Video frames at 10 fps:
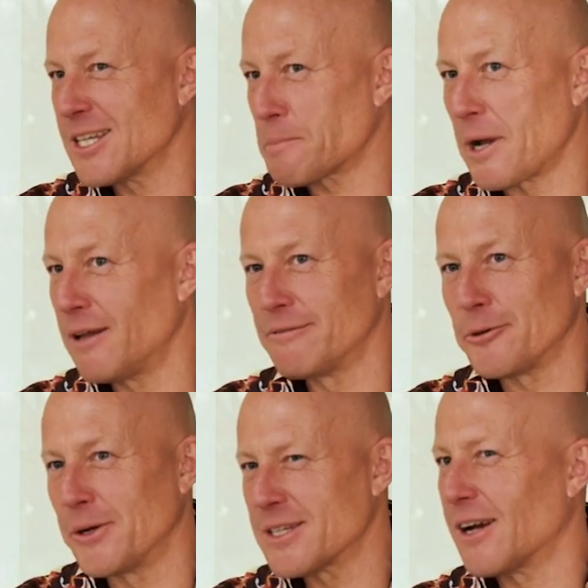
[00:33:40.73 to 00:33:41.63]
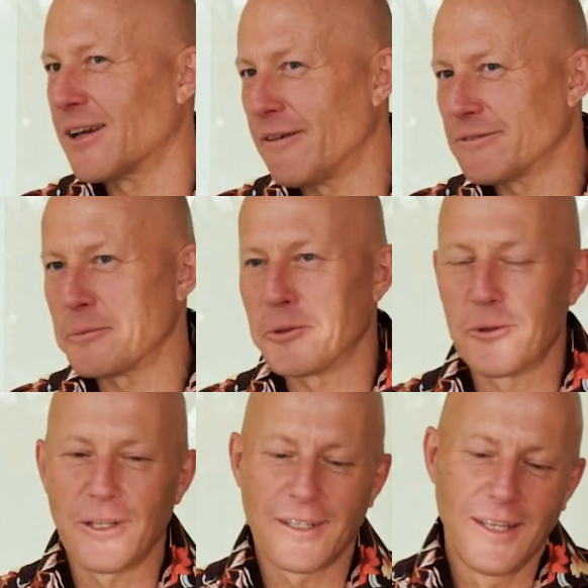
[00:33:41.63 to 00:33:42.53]
it's painful and it's uncomfortable.
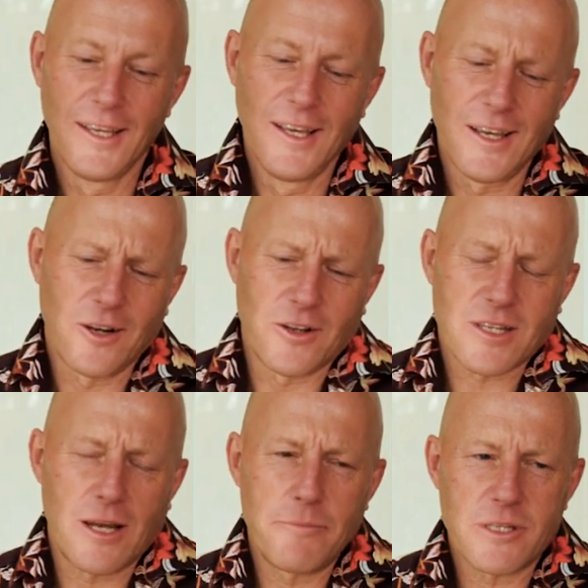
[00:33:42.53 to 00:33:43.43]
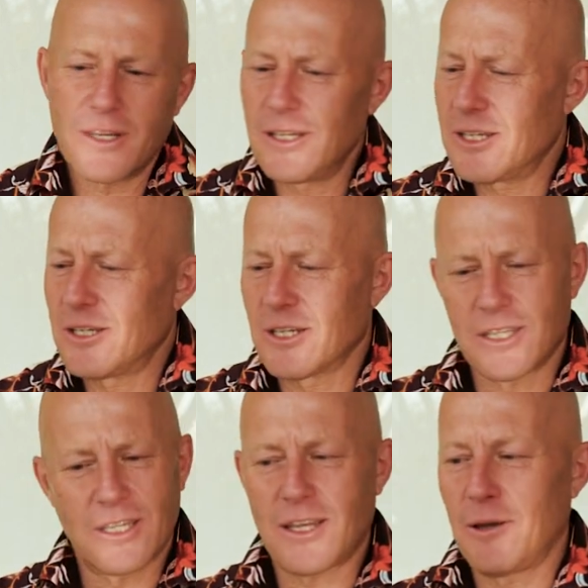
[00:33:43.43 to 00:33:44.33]
Yeah. And a lot of times it's easier just
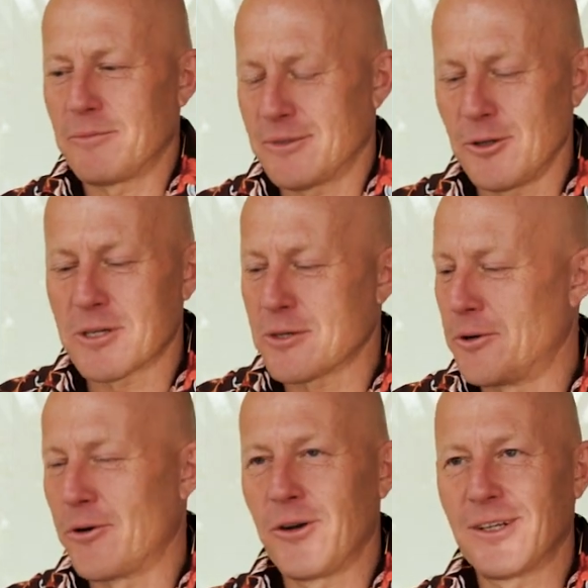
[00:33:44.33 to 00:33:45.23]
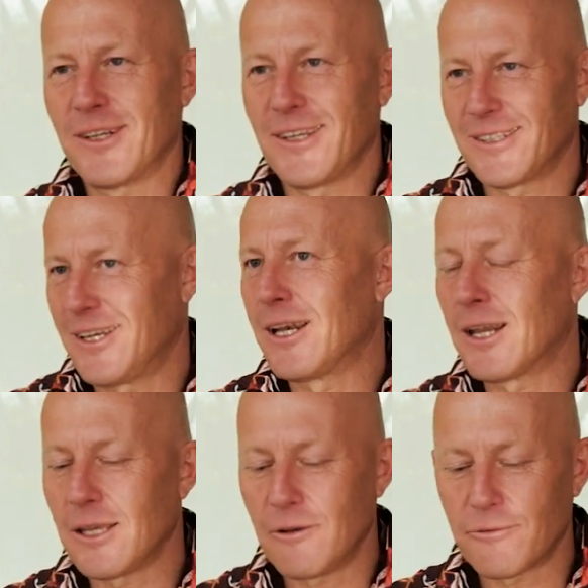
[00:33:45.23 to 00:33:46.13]
to skip, do the sauna, and, and, and
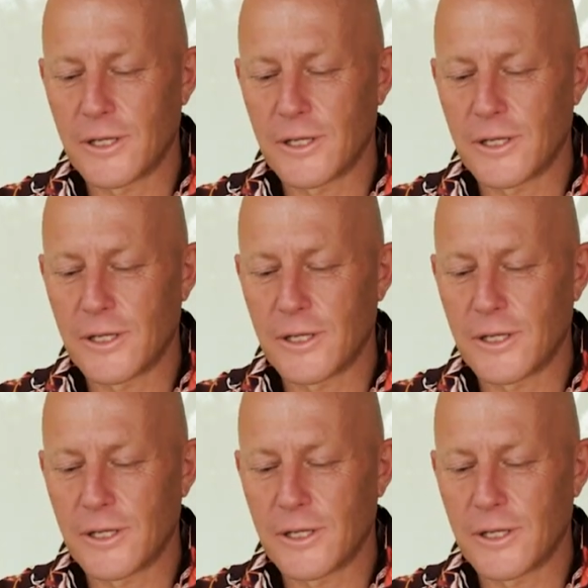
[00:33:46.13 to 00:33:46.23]
leave.